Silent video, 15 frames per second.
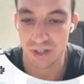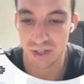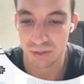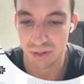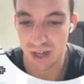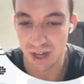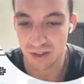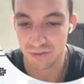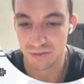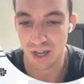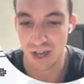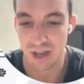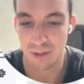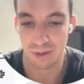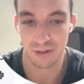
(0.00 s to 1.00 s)
So we have,
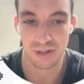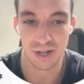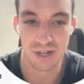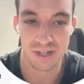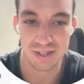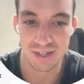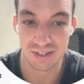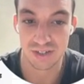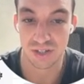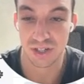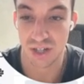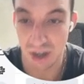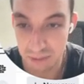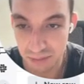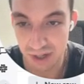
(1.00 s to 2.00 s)
about 96
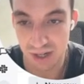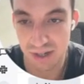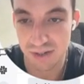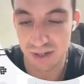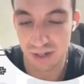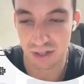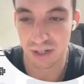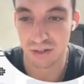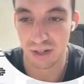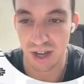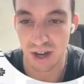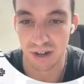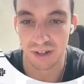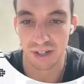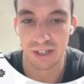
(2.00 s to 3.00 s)
companies that are currently
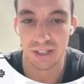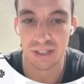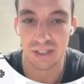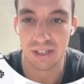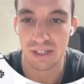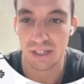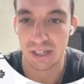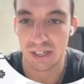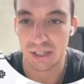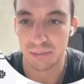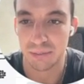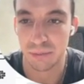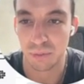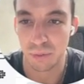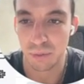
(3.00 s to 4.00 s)
hiring.
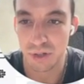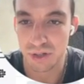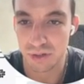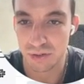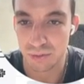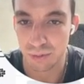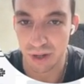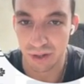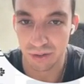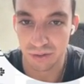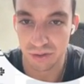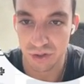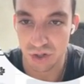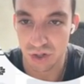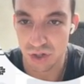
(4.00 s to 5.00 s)
We want to as
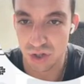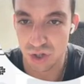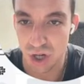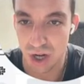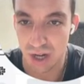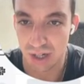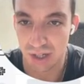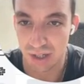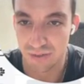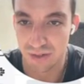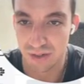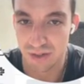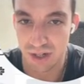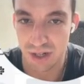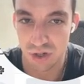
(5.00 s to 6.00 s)
well just check if
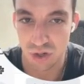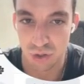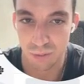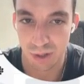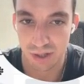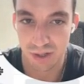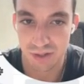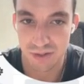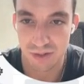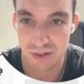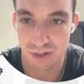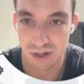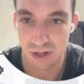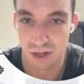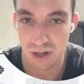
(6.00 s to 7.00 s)
there's any duplicates.
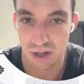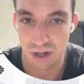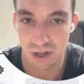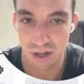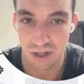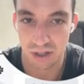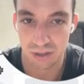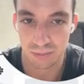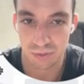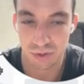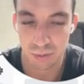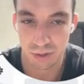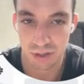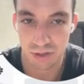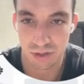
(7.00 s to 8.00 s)
So
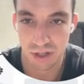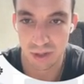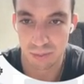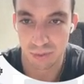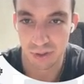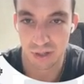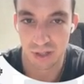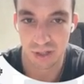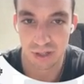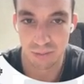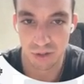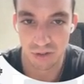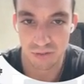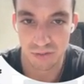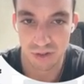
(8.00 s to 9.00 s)
we could do that by
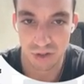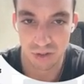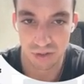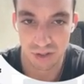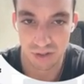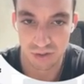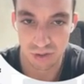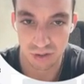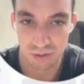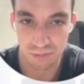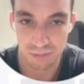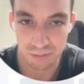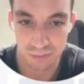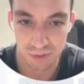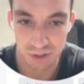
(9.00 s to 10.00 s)
coming over to this column,